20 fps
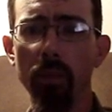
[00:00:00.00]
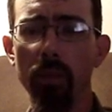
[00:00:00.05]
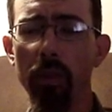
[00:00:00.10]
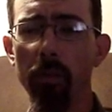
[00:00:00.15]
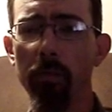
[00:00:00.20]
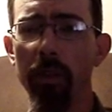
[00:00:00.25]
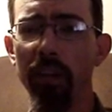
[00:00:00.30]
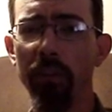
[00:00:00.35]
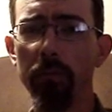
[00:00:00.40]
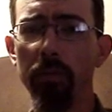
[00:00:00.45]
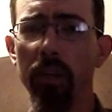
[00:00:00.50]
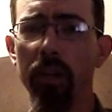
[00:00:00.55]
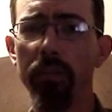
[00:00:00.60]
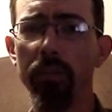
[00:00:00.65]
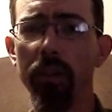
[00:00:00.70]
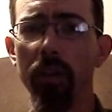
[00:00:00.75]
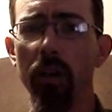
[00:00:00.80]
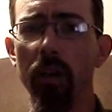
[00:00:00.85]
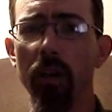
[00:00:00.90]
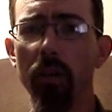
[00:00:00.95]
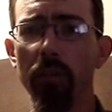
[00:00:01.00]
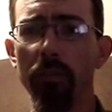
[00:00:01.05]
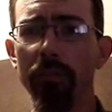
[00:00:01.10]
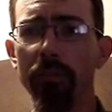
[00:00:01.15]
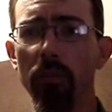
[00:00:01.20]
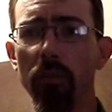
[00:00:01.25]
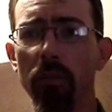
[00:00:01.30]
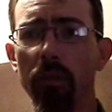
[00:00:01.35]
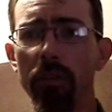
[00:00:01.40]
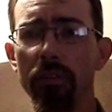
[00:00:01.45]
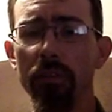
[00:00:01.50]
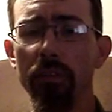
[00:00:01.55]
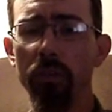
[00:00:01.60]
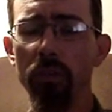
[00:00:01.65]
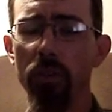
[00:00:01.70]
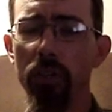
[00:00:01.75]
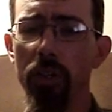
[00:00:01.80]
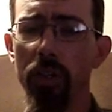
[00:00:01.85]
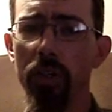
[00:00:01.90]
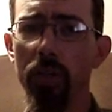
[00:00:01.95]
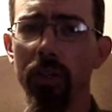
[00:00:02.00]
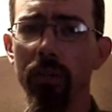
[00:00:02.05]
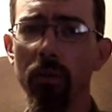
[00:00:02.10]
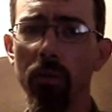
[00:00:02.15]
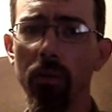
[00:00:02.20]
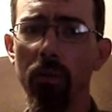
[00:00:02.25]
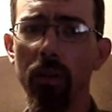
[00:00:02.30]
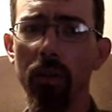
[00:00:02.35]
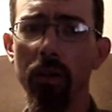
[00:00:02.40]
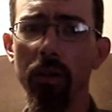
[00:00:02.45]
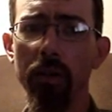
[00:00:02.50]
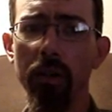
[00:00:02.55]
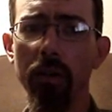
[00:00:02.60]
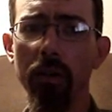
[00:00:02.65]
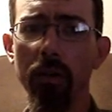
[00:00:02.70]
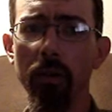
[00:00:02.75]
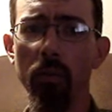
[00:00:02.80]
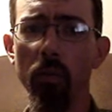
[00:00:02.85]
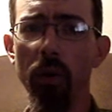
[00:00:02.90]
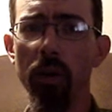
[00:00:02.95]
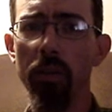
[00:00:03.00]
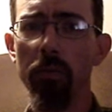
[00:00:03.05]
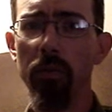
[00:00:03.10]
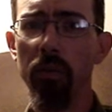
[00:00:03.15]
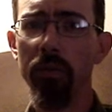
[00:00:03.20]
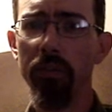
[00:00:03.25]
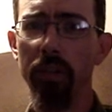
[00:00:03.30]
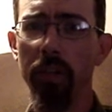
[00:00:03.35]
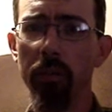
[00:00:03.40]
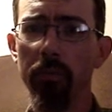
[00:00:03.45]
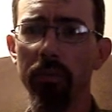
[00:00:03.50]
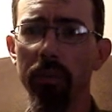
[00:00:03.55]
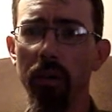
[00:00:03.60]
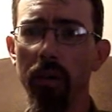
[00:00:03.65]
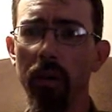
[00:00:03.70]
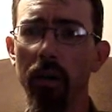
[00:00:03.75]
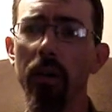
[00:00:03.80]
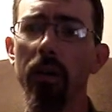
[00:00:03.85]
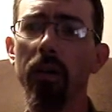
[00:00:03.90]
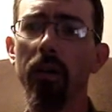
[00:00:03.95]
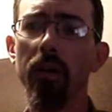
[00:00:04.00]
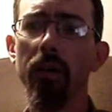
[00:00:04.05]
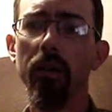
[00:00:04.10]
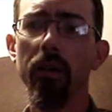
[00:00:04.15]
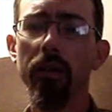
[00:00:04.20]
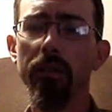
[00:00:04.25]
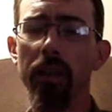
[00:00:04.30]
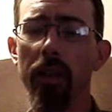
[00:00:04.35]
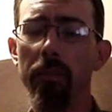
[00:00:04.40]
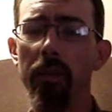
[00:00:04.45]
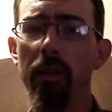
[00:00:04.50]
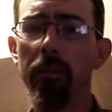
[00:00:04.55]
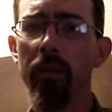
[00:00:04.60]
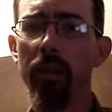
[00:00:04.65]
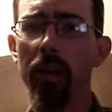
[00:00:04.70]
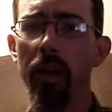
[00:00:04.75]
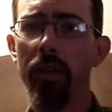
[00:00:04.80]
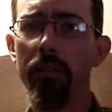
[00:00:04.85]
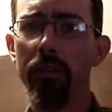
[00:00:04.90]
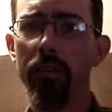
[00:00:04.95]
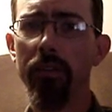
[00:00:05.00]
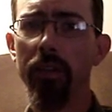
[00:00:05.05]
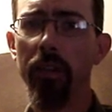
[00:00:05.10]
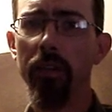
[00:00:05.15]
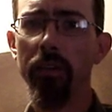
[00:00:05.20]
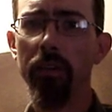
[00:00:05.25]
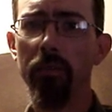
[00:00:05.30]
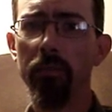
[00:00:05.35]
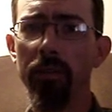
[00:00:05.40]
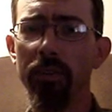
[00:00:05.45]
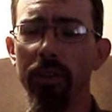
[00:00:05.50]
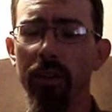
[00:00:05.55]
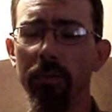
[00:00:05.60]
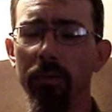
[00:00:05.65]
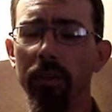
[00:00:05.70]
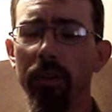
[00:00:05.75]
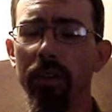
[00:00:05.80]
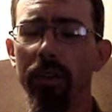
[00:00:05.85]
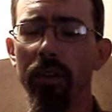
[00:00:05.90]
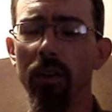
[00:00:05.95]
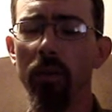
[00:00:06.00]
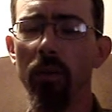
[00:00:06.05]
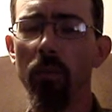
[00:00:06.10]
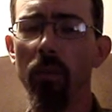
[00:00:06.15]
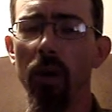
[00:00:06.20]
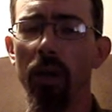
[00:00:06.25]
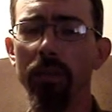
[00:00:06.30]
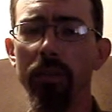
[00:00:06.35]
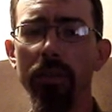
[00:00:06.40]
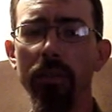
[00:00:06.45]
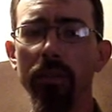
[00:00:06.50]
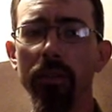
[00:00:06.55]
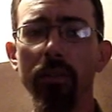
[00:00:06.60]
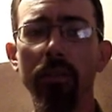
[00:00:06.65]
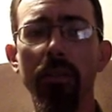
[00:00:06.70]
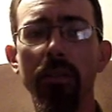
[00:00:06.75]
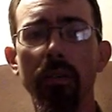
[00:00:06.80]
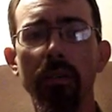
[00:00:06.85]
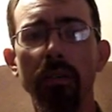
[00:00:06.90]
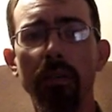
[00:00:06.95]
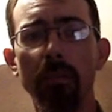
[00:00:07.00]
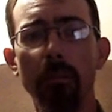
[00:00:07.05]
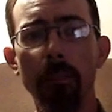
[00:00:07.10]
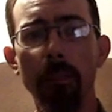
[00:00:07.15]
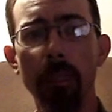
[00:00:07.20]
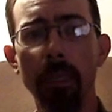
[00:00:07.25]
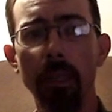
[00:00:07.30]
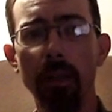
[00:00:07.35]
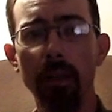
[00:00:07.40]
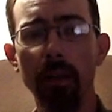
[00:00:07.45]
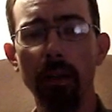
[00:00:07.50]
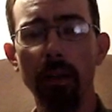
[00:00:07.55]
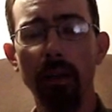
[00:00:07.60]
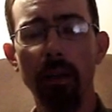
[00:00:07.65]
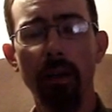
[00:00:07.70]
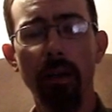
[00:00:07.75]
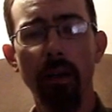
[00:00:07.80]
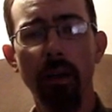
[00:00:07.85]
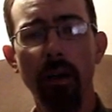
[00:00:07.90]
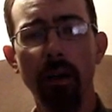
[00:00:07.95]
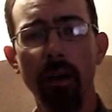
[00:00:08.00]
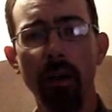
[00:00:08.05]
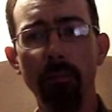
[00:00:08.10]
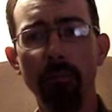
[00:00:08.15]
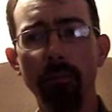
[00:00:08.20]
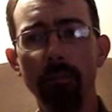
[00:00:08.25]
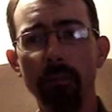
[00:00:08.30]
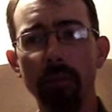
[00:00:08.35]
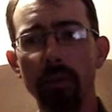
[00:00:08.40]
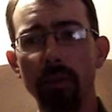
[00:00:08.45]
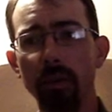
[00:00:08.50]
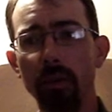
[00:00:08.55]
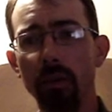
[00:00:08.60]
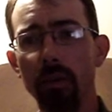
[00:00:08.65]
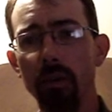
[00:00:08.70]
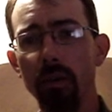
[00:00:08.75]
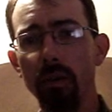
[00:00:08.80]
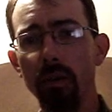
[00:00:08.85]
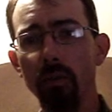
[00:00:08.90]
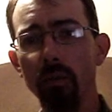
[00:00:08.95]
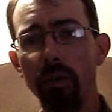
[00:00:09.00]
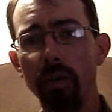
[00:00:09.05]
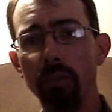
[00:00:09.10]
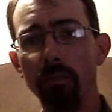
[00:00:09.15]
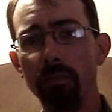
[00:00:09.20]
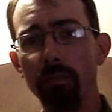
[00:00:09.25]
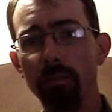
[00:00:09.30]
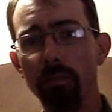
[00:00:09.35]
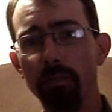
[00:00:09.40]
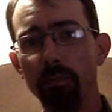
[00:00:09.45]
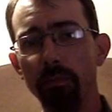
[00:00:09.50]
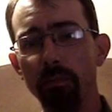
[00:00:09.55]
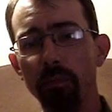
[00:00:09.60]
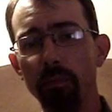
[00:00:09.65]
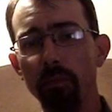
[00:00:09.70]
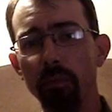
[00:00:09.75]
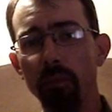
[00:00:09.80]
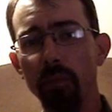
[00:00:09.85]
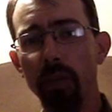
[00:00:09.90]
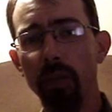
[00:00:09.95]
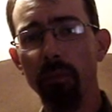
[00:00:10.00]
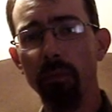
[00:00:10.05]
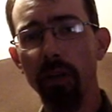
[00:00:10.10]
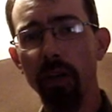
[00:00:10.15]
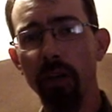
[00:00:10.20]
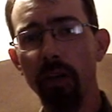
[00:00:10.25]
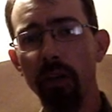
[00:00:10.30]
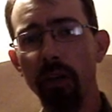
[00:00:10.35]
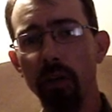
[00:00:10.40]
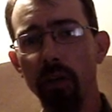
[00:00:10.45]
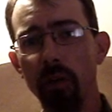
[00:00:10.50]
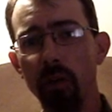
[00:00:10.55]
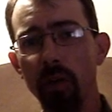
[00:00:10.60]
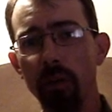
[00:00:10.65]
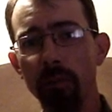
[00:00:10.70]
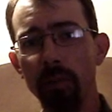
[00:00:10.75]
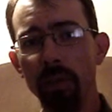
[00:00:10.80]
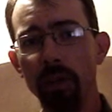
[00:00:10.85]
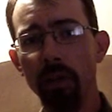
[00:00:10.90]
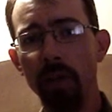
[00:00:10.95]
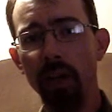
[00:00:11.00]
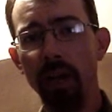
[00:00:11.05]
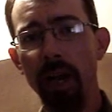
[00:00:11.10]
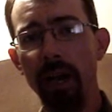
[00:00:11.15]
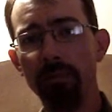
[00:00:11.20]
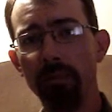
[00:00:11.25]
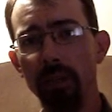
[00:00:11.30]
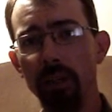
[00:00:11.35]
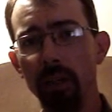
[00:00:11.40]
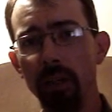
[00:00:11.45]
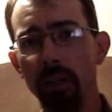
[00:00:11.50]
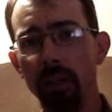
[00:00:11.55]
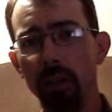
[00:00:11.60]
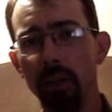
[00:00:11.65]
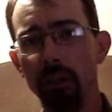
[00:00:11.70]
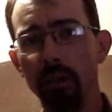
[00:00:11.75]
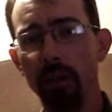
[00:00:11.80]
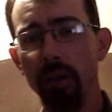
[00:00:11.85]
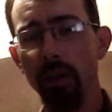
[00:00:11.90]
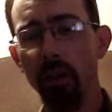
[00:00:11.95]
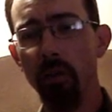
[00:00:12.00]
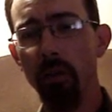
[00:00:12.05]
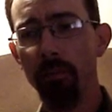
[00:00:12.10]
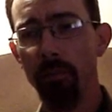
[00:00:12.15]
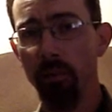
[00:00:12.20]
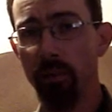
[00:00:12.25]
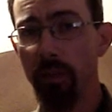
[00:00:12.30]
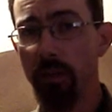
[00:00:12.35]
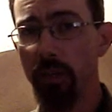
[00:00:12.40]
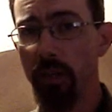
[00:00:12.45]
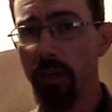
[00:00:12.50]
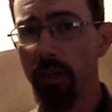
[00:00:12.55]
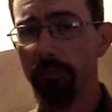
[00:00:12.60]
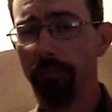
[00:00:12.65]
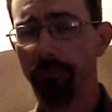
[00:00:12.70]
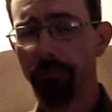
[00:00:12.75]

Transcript: the best place to go for sushi or where the museums are. They may be nice and tell you, but they really don't want to. When you bring in your equipment, you're going to have to get an equipment receipt.